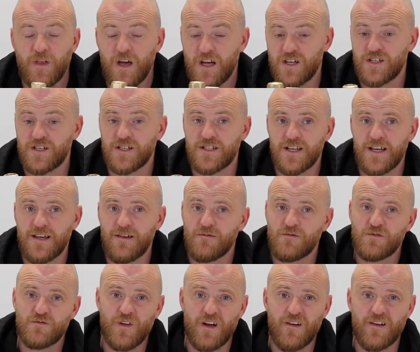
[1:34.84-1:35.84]
As you can see,
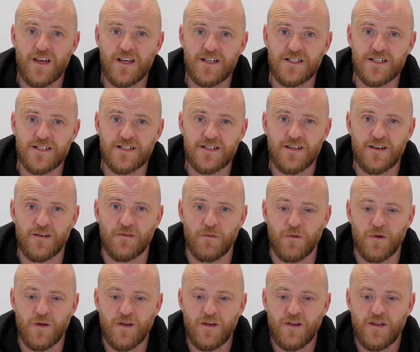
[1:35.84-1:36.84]
it's very easy to
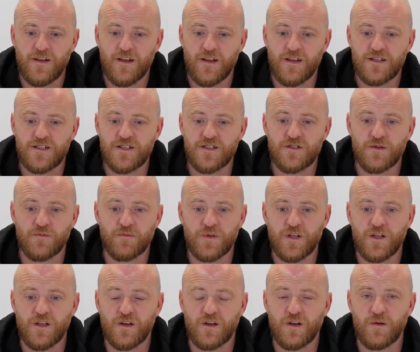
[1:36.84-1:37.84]
do. Now this is
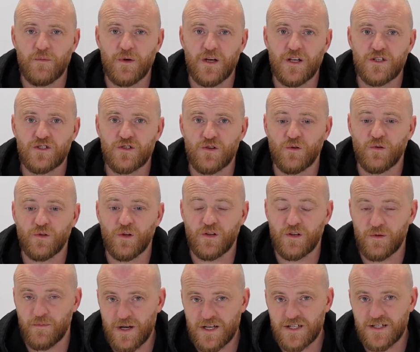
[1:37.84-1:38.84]
something that can be installed on
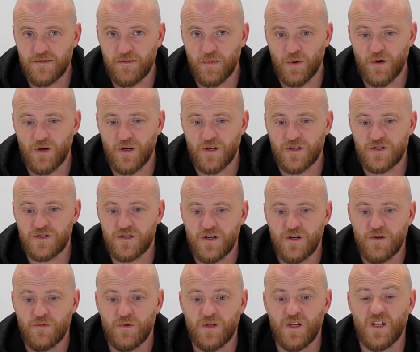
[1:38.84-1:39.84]
domestic boilers
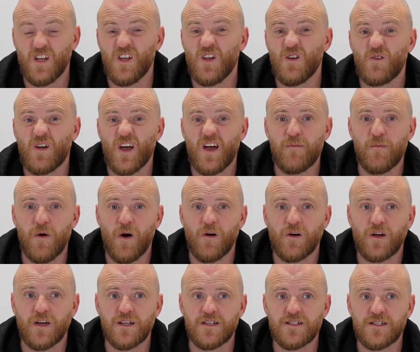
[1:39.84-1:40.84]
within the UK
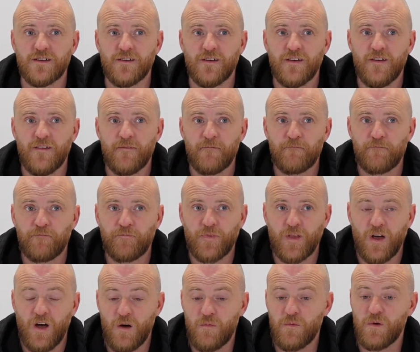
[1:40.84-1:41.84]
market.
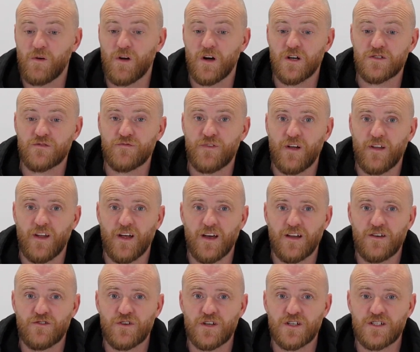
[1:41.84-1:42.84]
Hope you guys have found that
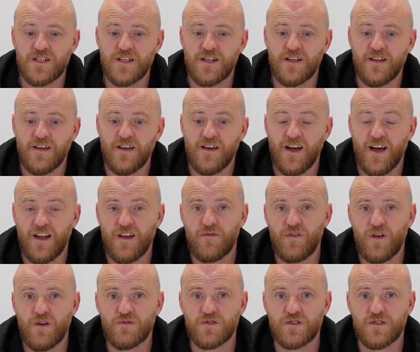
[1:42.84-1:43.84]
interesting and
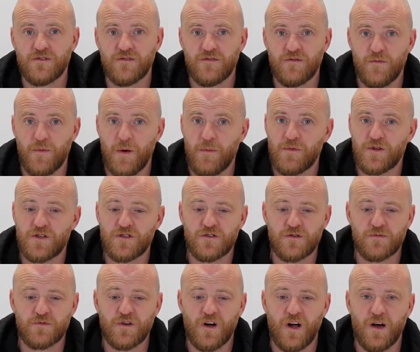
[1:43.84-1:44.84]
of use. Remember to
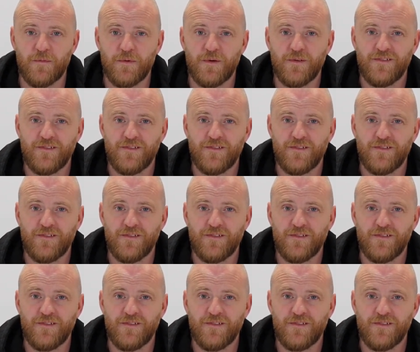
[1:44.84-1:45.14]
subscribe.